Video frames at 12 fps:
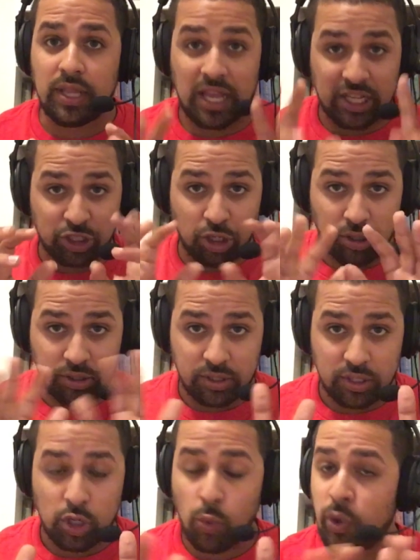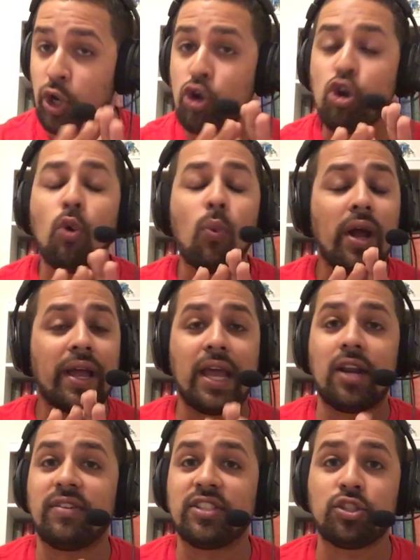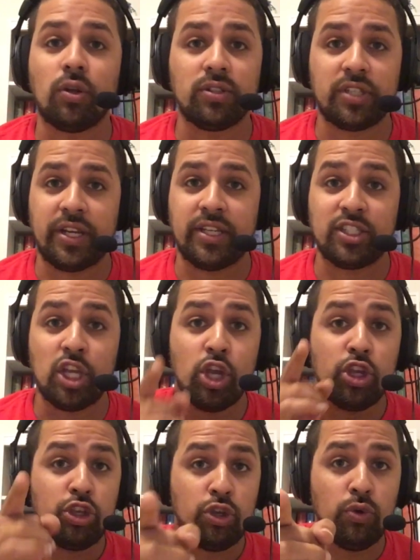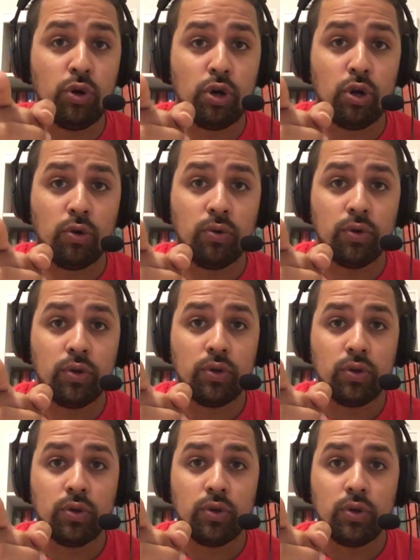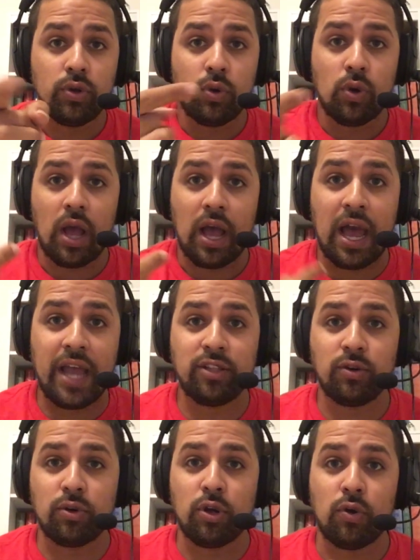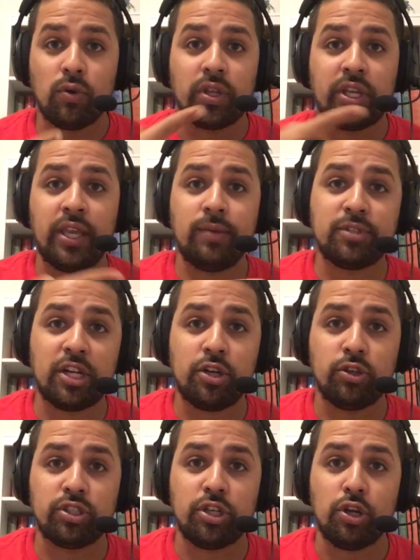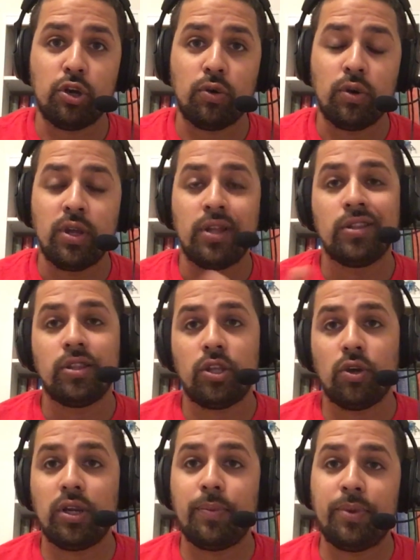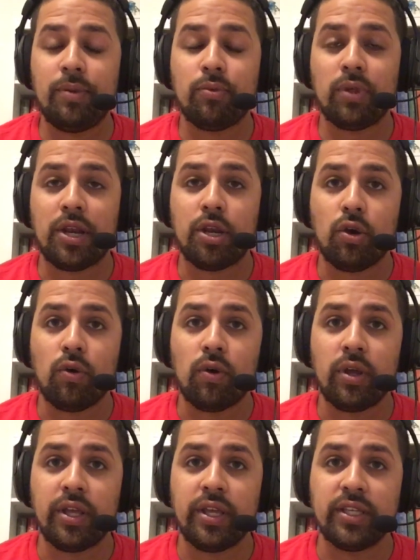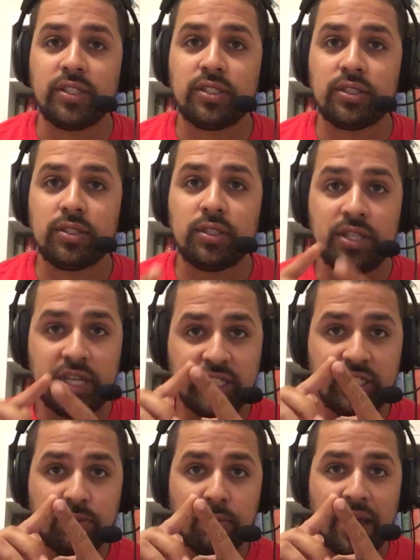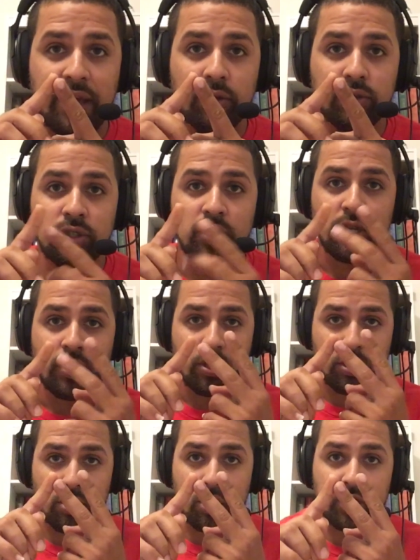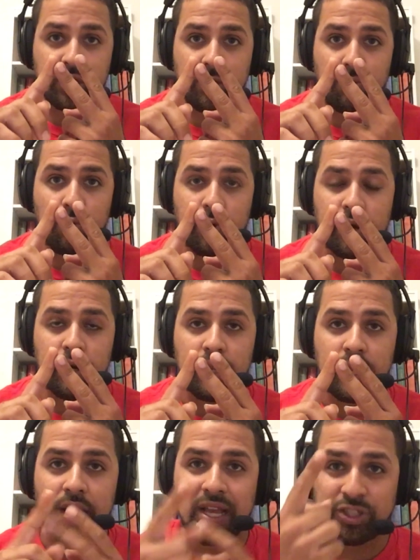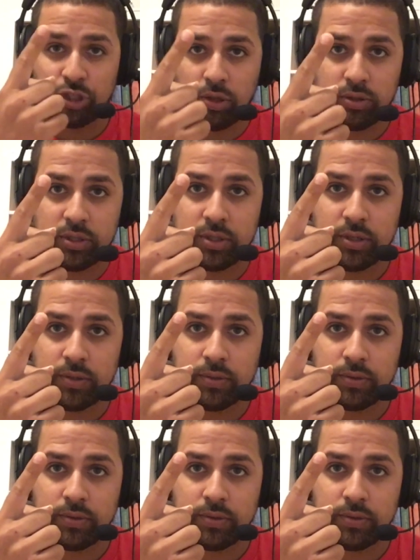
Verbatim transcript: Assault. We don't know what kind of assault it is. You don't know. I don't know. Keemstar doesn't know. The only people I know is Jessi Smiles and Curtis Lepore. Assault.